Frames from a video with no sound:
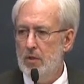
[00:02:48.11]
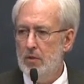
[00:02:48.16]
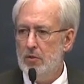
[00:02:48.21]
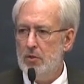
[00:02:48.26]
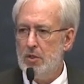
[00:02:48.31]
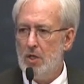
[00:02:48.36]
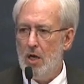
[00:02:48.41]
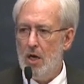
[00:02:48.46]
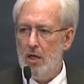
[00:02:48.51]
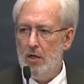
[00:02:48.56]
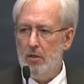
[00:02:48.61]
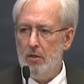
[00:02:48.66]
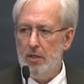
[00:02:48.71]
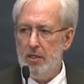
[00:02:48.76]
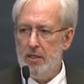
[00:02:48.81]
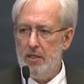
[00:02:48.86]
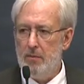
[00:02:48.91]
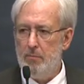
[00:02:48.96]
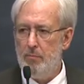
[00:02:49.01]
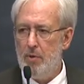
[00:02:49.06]

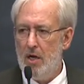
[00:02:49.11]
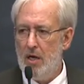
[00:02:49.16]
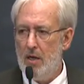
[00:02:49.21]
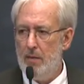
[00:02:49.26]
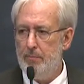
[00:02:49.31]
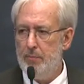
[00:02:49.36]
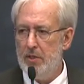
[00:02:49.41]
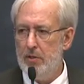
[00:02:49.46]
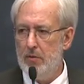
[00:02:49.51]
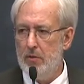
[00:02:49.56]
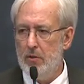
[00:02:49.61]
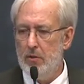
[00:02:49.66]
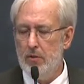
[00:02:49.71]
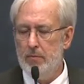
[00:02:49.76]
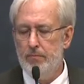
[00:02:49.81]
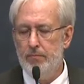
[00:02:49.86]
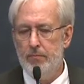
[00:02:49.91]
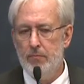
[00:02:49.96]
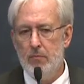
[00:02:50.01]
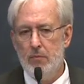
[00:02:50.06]
scholarly and popular,
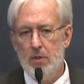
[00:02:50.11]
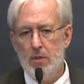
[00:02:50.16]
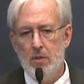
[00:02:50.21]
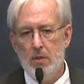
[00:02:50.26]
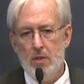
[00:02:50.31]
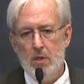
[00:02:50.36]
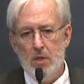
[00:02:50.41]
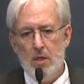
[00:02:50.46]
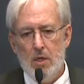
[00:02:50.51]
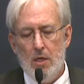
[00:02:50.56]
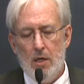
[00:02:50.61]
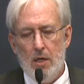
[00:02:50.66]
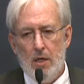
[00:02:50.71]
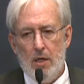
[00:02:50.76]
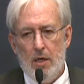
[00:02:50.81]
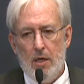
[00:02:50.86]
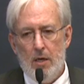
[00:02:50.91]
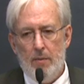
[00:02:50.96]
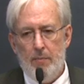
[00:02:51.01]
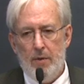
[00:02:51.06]

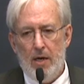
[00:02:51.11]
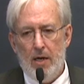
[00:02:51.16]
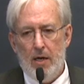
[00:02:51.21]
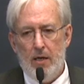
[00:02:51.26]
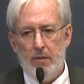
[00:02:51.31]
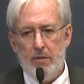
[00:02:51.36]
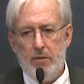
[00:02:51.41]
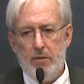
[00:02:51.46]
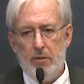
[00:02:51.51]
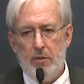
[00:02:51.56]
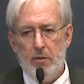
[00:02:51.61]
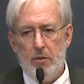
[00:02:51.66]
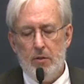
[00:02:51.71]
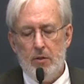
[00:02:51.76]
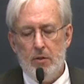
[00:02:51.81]
about